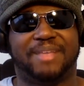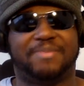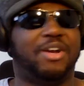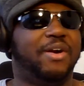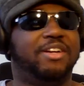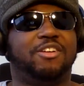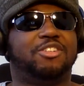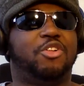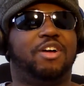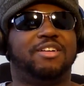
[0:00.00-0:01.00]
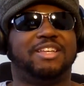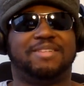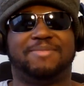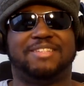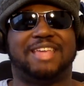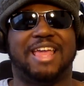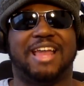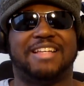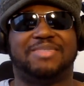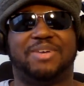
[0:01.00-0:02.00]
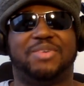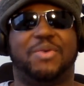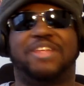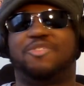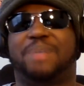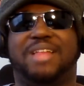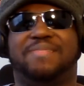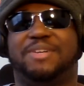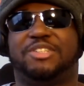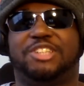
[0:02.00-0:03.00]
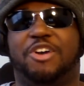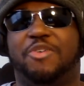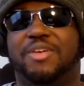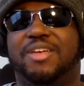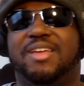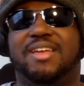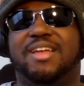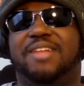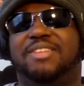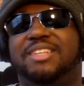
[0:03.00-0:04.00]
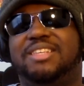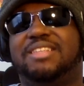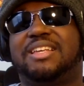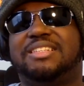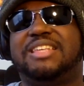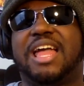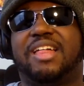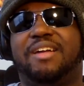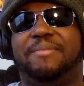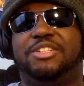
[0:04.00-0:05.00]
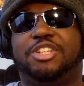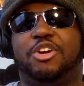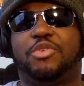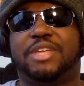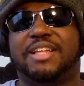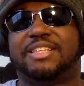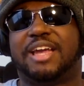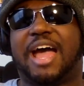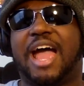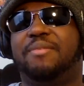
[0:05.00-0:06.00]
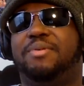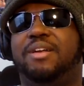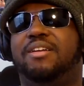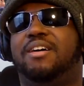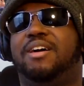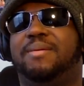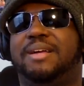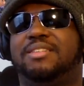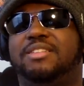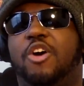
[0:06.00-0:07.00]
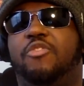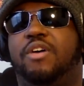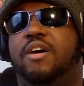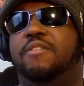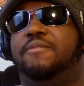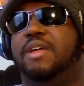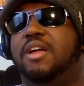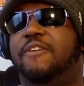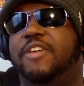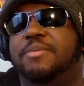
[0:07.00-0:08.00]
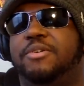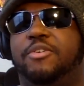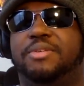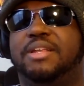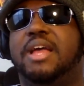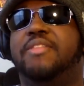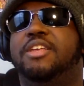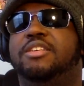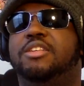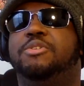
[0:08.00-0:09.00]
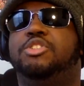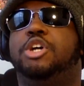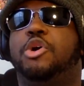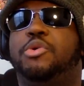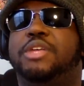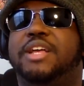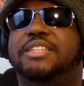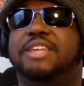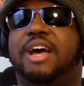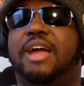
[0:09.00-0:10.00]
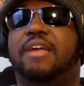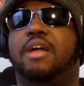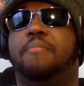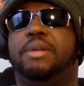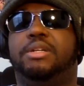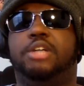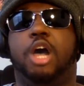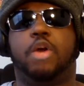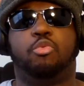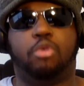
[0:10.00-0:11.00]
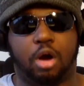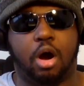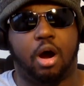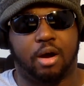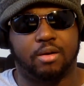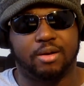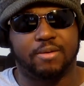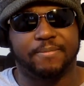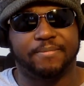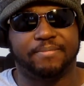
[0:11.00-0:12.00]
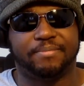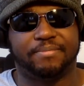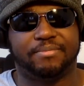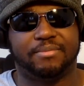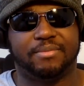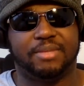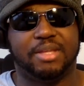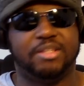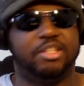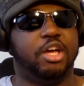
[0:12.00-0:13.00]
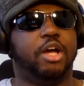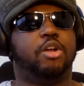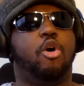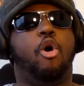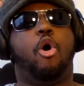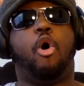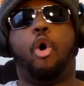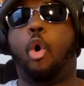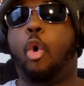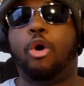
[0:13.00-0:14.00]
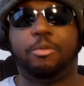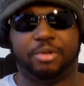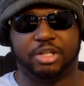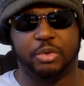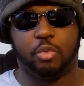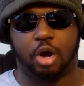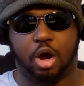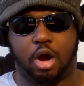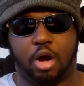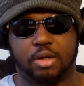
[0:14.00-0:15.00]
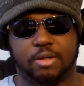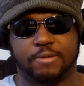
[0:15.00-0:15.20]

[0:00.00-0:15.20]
I'm sorry it took so long to get me saying it. I just wanted to rant so badly about the show. This is exactly a Mushoku Tensei. I put it on myself on a Facebook group saying, this is Mushoku Tensei, but done wrong. Done horribly wrong.